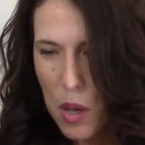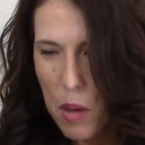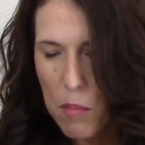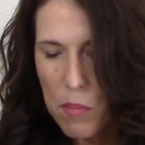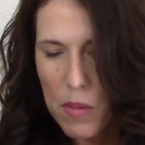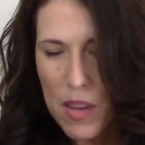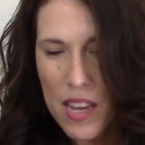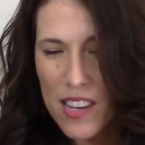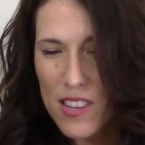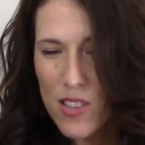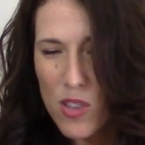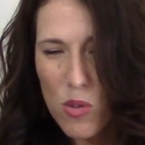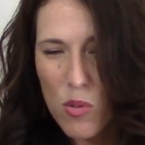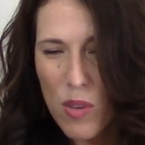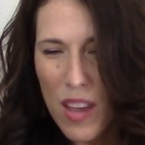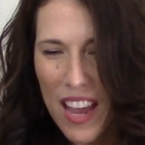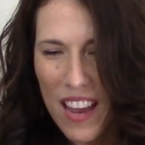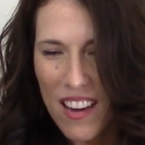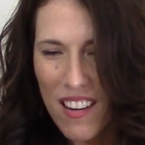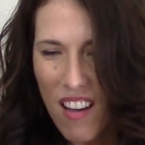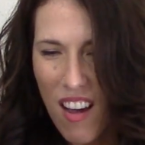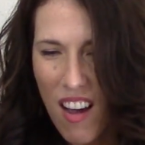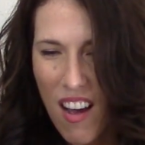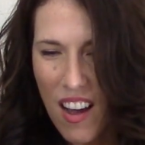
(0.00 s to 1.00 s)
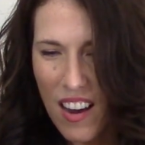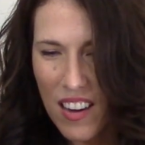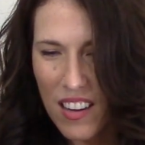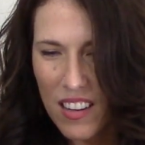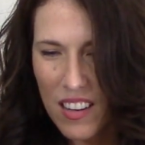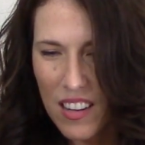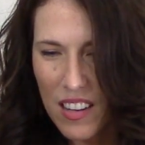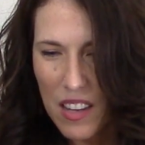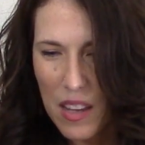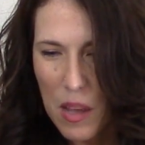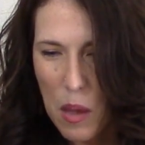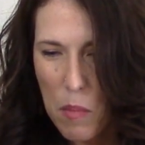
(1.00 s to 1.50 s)
Because you cannot.
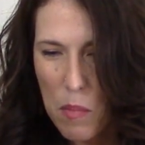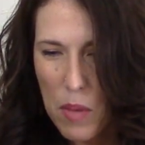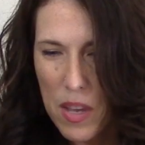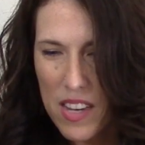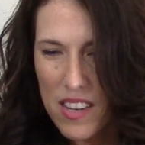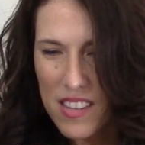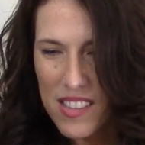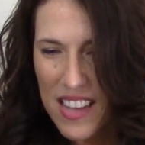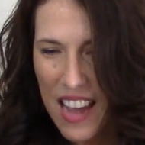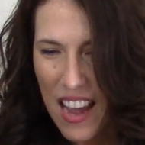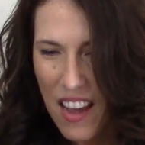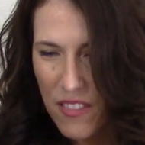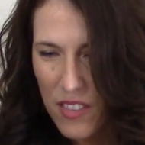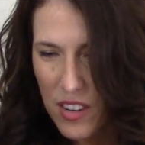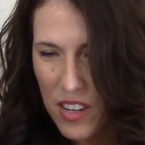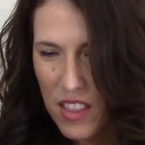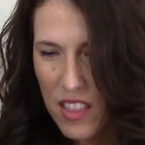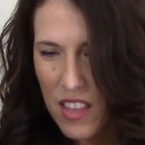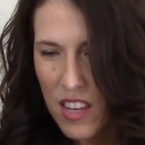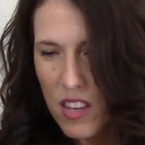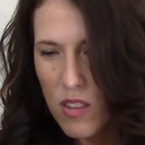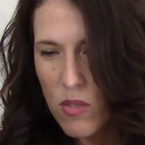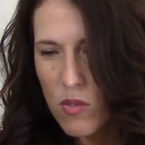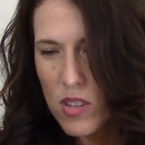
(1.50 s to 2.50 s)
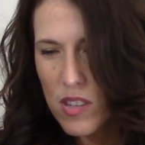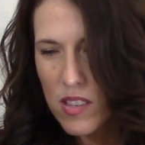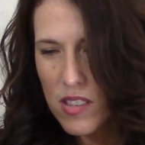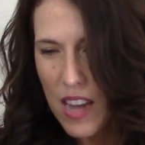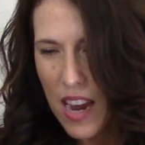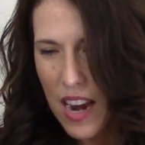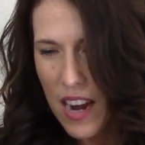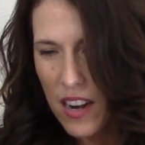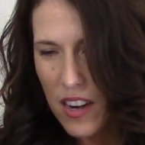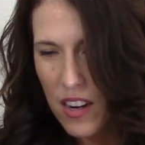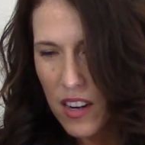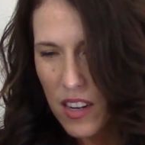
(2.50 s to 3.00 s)
Because everything you
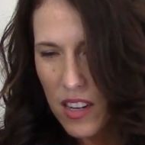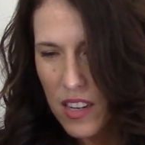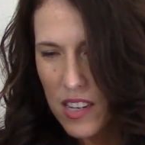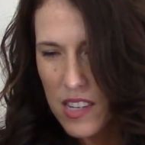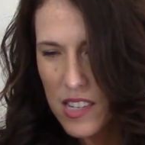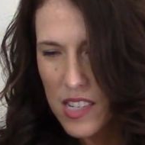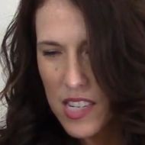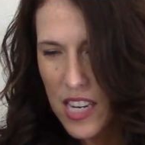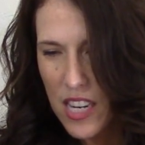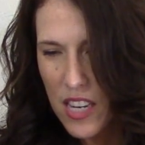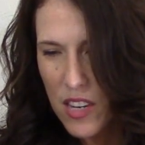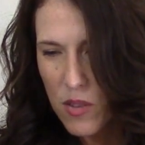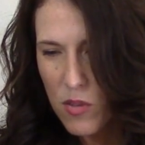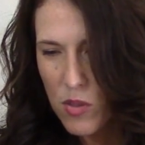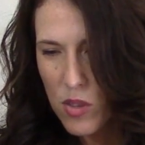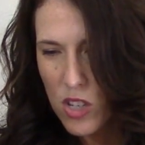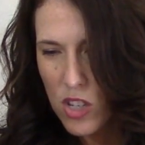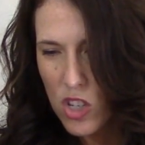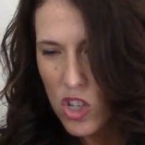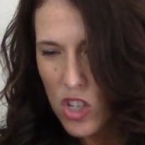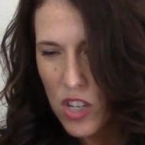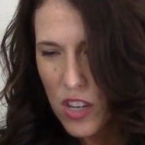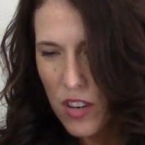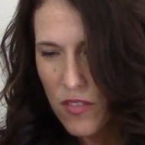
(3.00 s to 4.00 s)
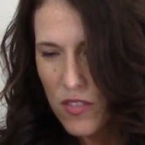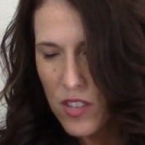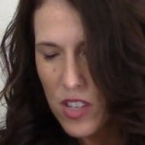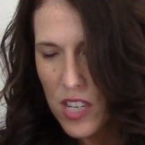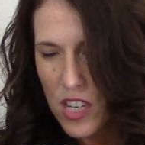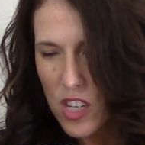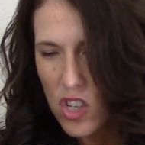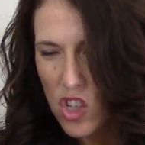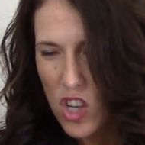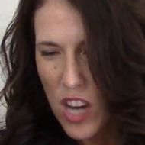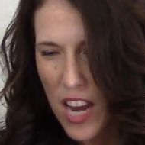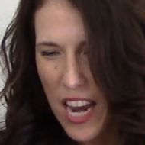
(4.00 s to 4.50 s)
desire continues to shift
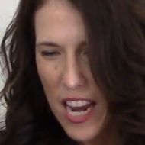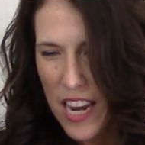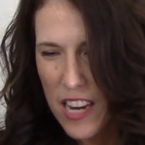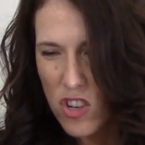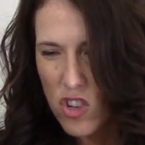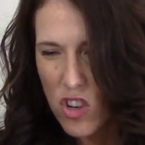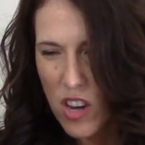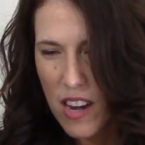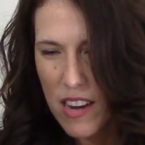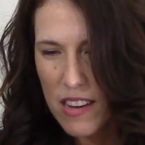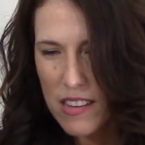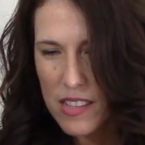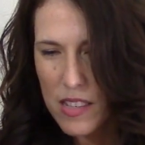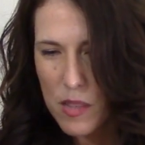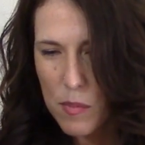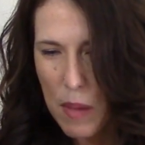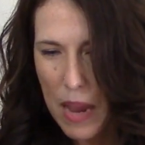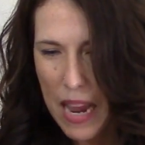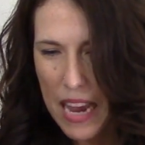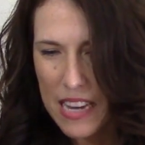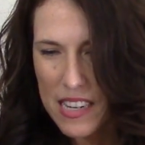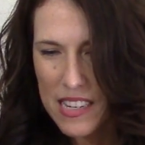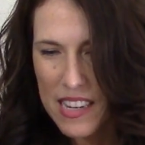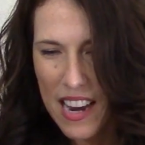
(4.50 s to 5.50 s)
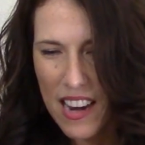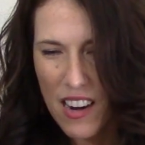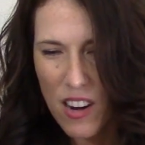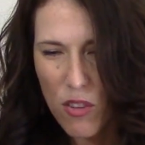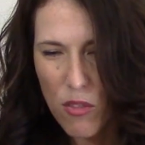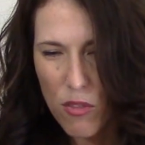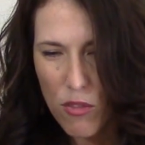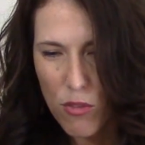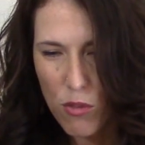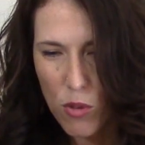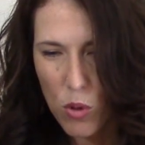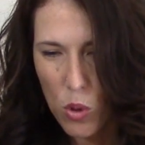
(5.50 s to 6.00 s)
and change and expand and
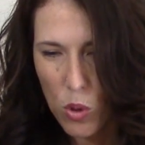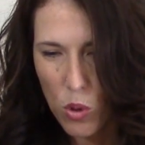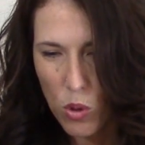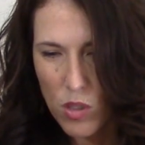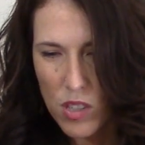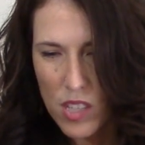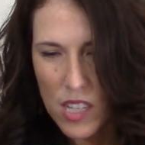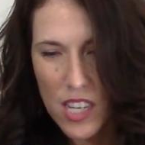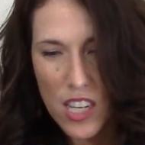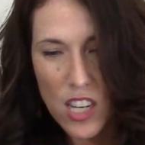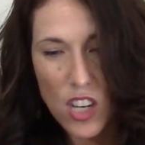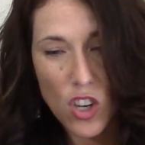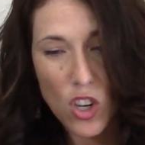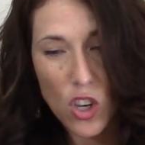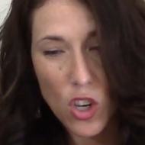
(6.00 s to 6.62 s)
unfold in